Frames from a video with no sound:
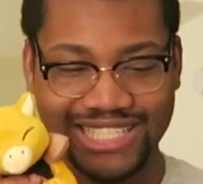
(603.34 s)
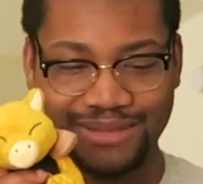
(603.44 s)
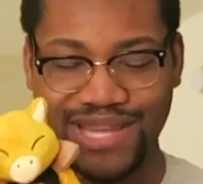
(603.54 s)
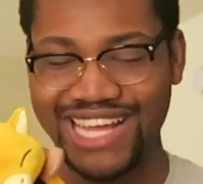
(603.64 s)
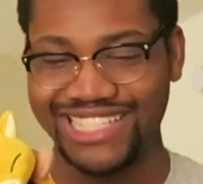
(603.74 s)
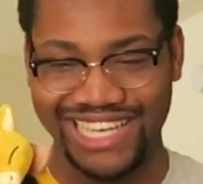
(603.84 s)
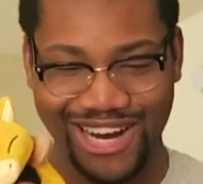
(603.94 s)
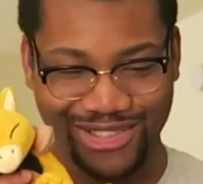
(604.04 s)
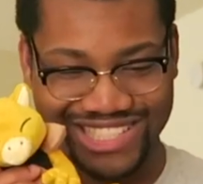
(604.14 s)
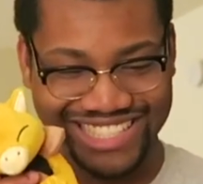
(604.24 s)
He sleeps 18
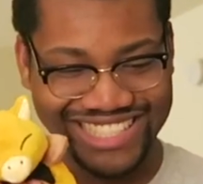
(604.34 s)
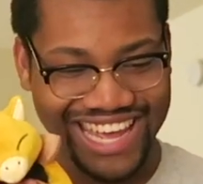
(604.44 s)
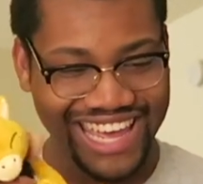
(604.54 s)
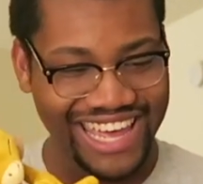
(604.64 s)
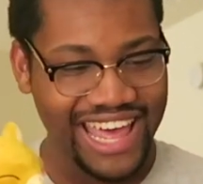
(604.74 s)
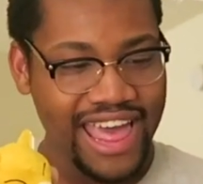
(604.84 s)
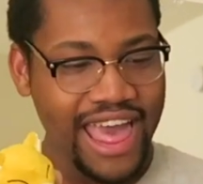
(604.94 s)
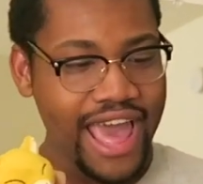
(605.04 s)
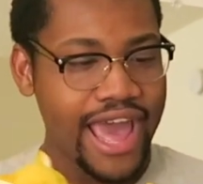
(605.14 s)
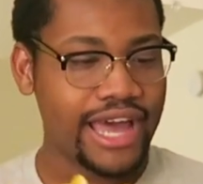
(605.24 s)
hours a day.
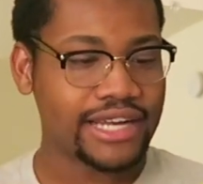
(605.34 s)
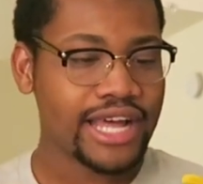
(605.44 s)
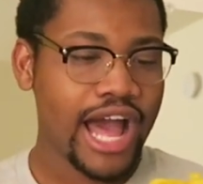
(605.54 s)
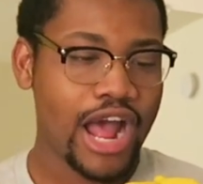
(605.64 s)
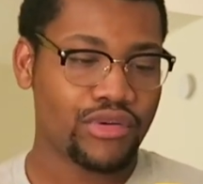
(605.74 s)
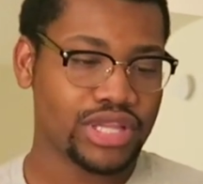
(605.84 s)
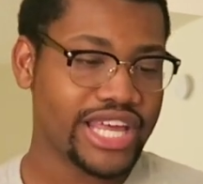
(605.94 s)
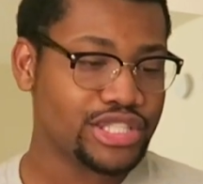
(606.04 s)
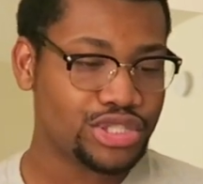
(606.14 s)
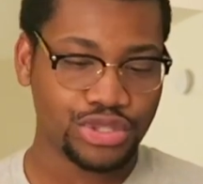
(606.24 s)
And I
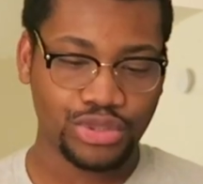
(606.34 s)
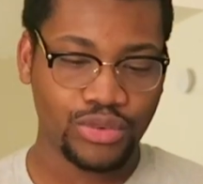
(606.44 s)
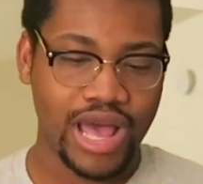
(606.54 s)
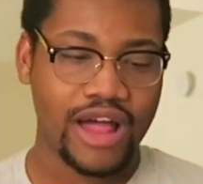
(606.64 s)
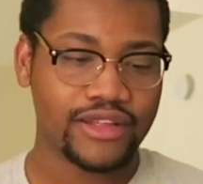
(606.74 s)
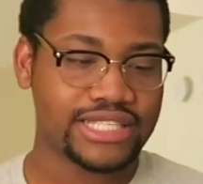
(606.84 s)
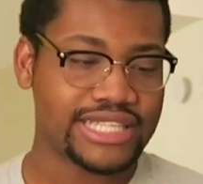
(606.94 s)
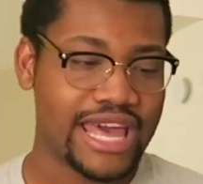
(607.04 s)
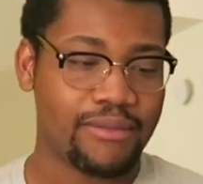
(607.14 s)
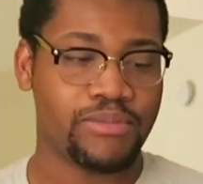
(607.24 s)
relate to
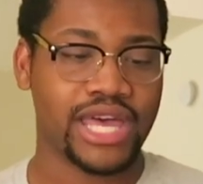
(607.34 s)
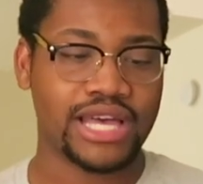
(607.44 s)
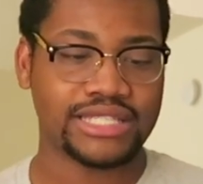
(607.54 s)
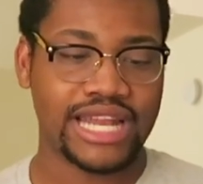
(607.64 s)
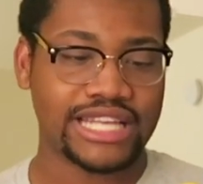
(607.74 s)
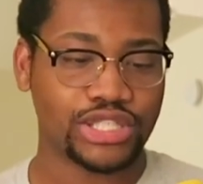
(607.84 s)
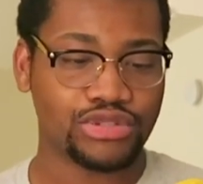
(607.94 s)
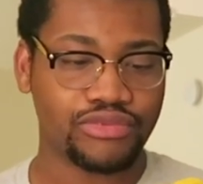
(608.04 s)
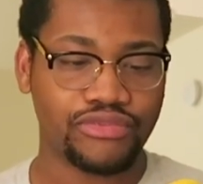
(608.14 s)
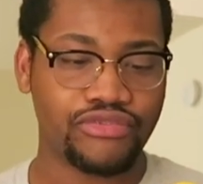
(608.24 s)
Alakazam because it has a
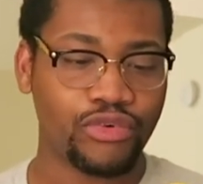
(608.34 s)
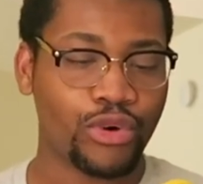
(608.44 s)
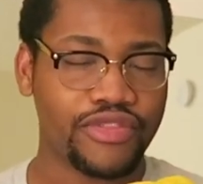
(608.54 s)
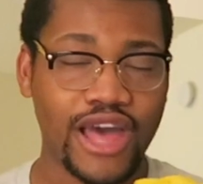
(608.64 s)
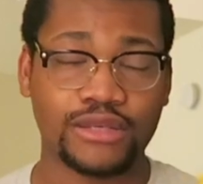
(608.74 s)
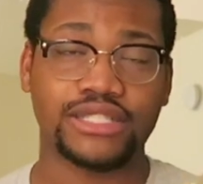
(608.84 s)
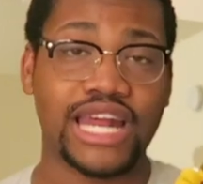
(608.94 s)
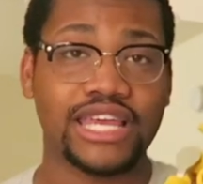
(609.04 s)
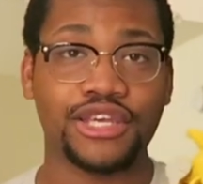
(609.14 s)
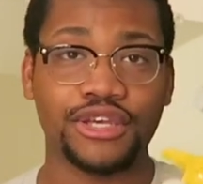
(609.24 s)
4,000
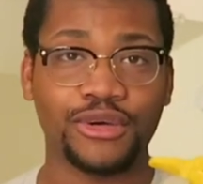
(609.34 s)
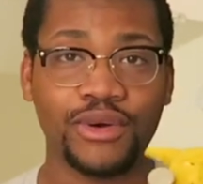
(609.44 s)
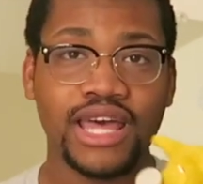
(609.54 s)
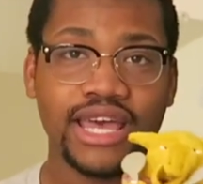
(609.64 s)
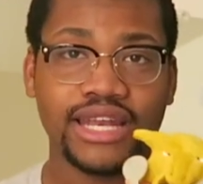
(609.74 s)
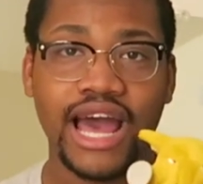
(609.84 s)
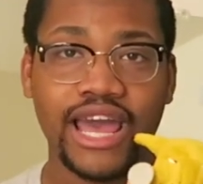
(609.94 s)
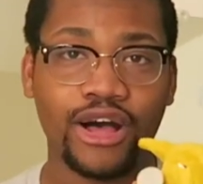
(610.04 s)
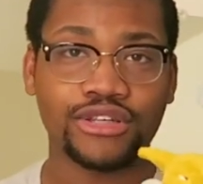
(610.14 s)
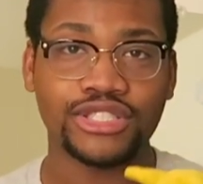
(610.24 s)
IQ, and
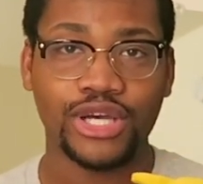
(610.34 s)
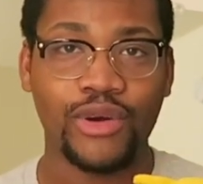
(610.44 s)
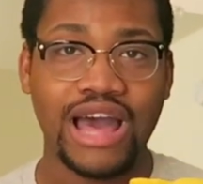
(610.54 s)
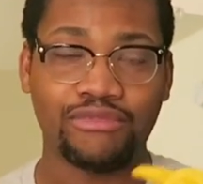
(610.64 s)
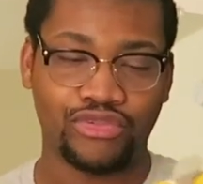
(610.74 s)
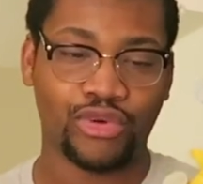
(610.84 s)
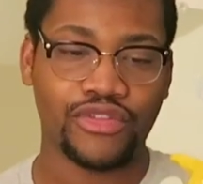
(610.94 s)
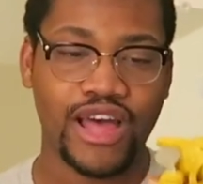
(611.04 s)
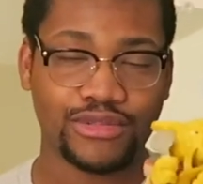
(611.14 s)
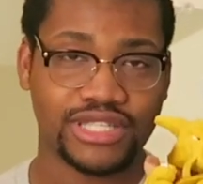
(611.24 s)
I also have a
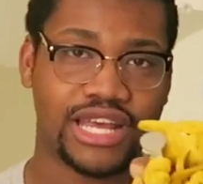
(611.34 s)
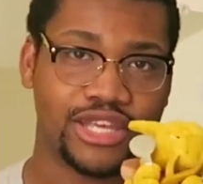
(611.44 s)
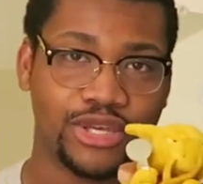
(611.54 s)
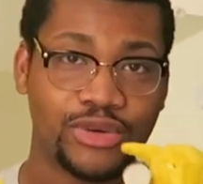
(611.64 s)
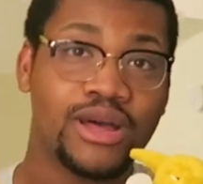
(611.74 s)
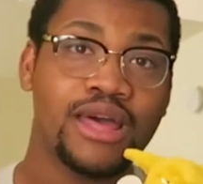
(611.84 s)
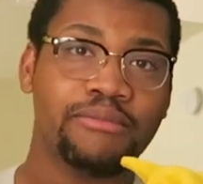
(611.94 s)
4,000 IQ.